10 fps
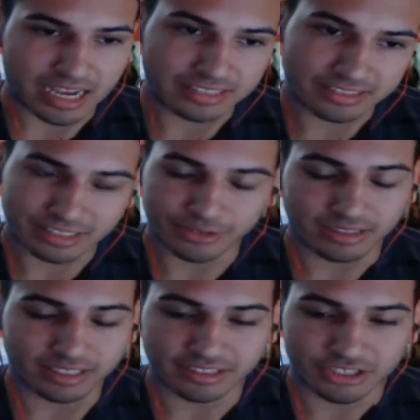because they were
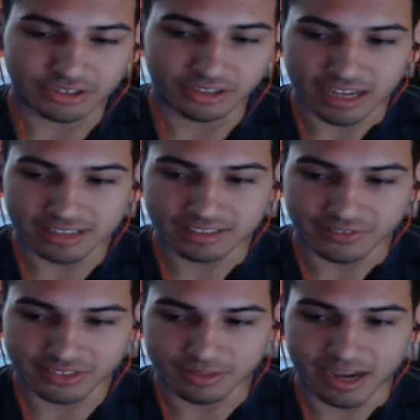like the juggernauts of the
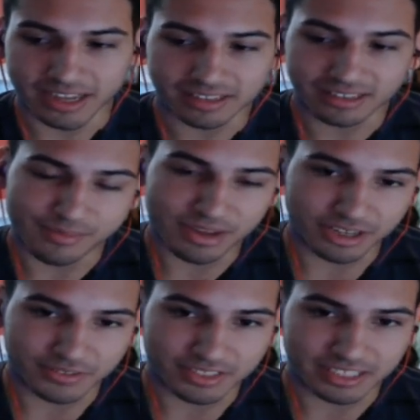Smite competitive
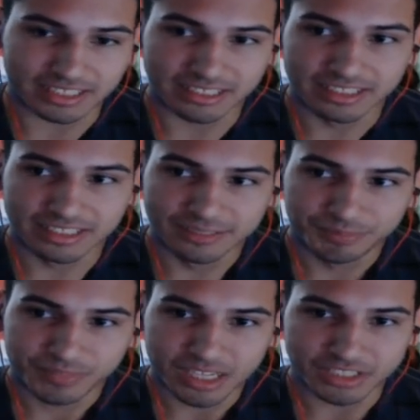scene and just the